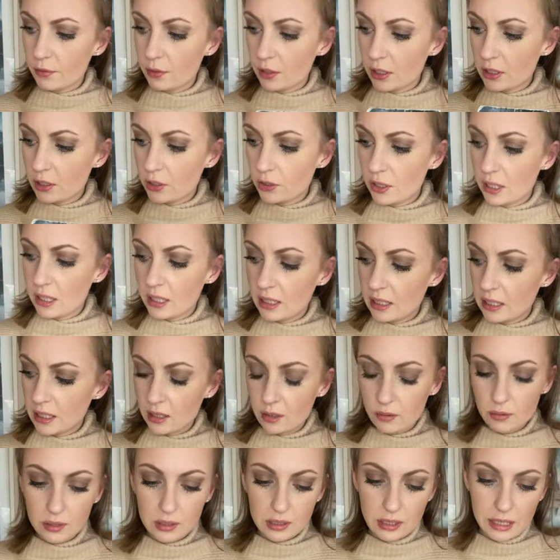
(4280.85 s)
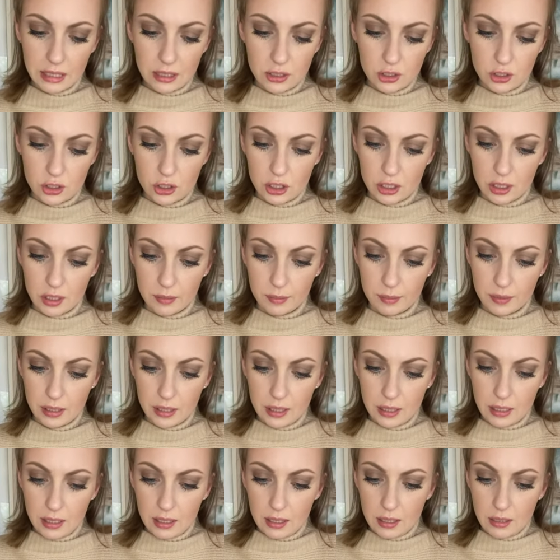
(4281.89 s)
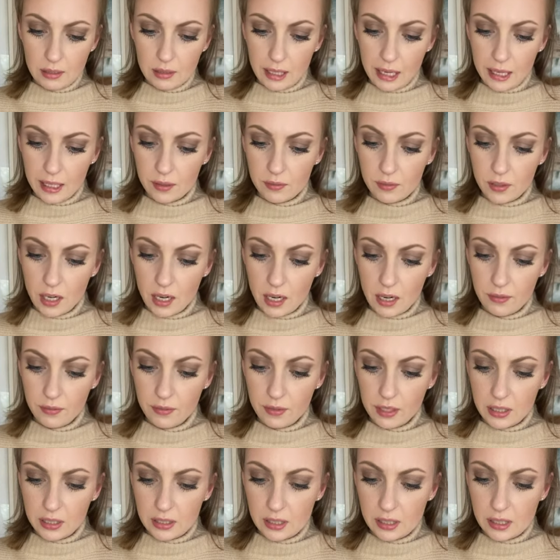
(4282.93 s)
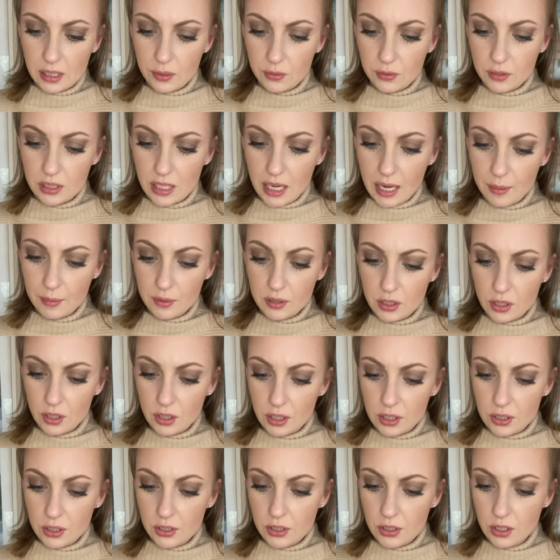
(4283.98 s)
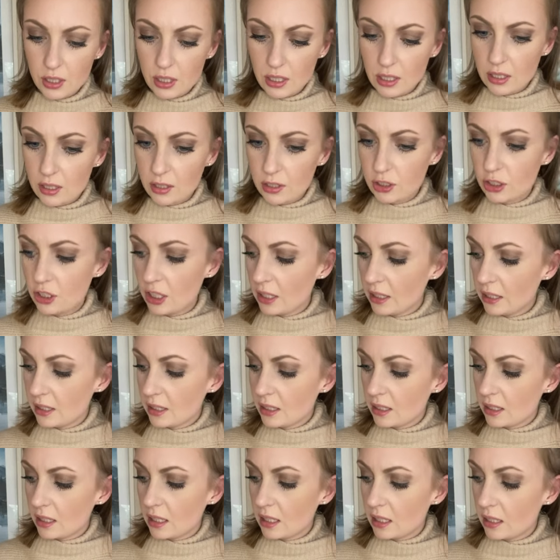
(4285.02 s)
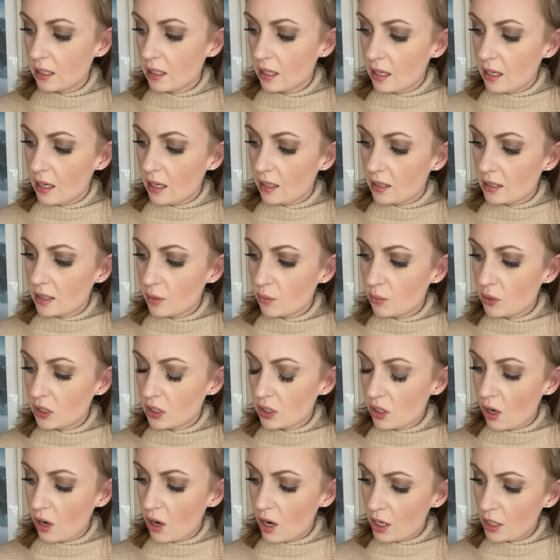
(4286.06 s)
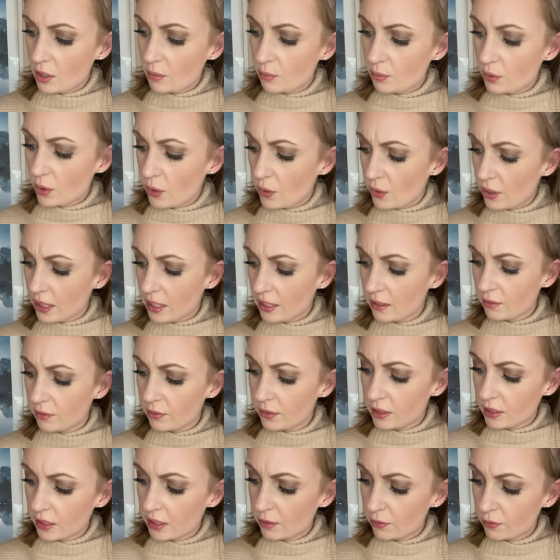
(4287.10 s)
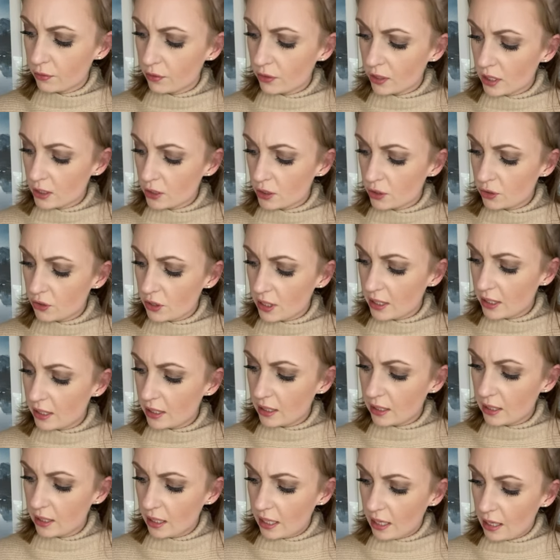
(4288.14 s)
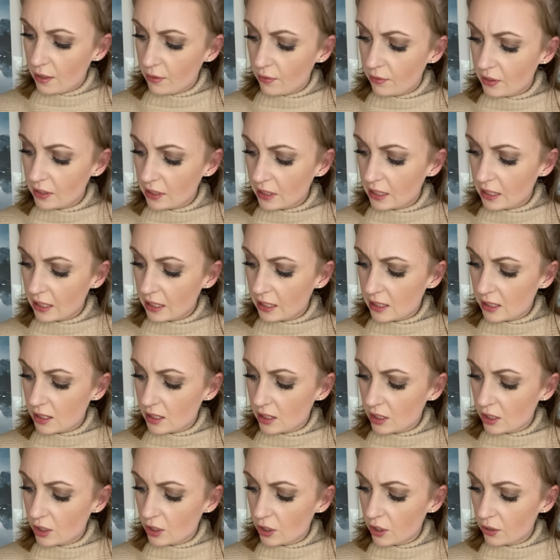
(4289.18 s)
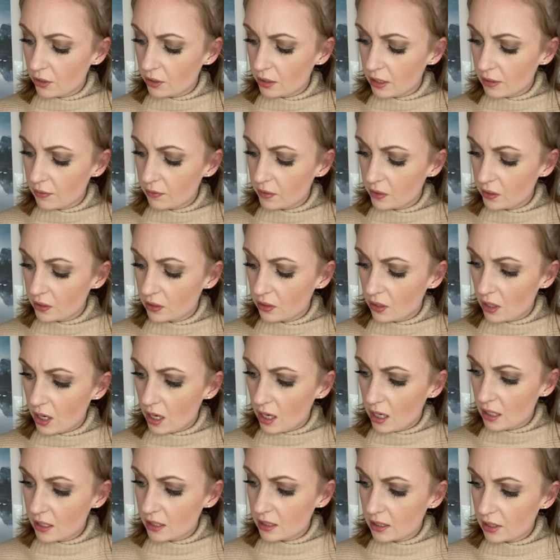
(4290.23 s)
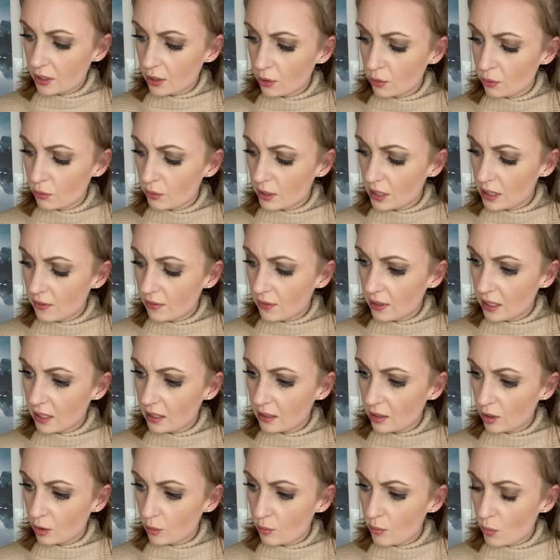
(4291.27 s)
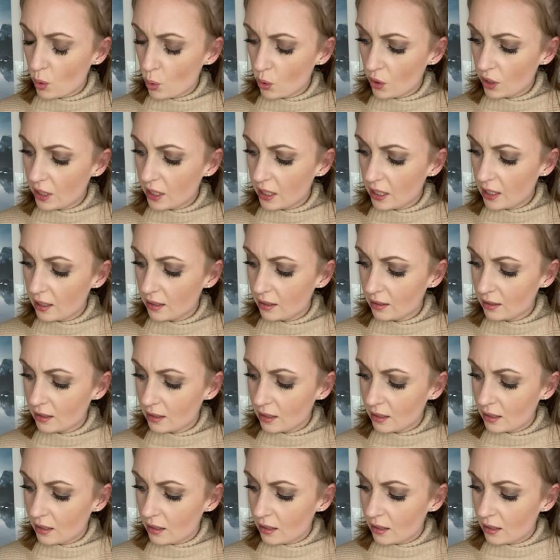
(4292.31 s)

Frustrated in a relationship, lack of confidence, self-sabotage, jealousy. Someone is heartbroken, feeling frustrated, feeling insecure. They feel lost. They're grieving. They're mourning.